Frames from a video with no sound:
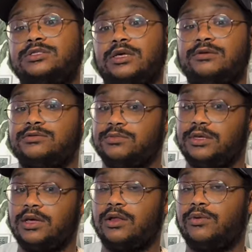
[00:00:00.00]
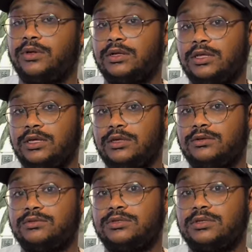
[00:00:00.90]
saves me yellowing leaves,